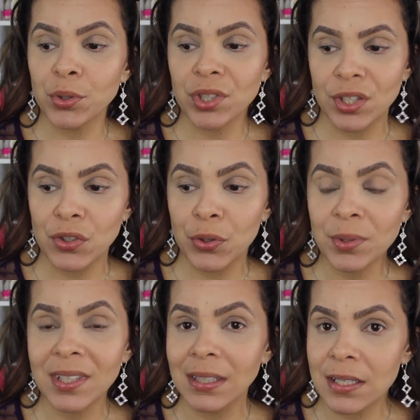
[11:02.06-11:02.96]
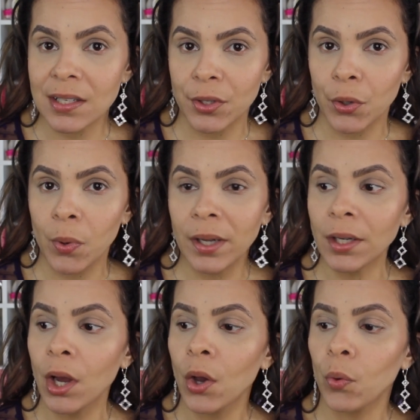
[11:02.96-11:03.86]
you, she's using this little
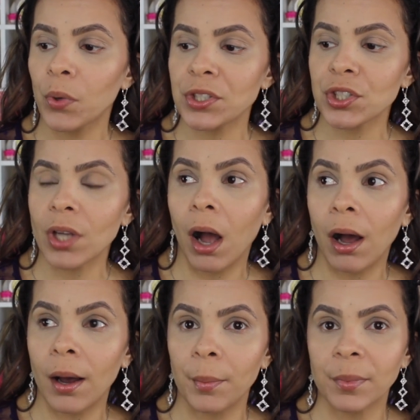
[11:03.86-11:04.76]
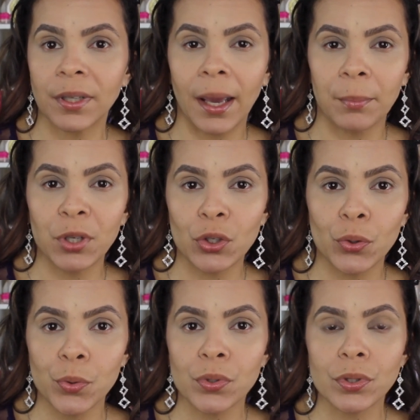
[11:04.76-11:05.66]
one, which can be
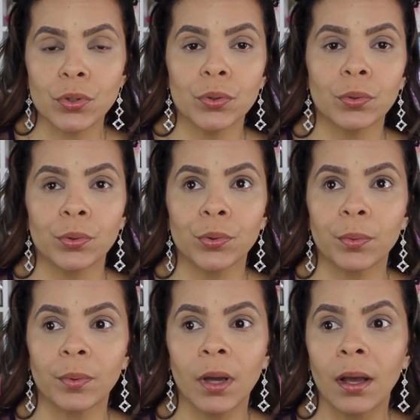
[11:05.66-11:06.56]
used to,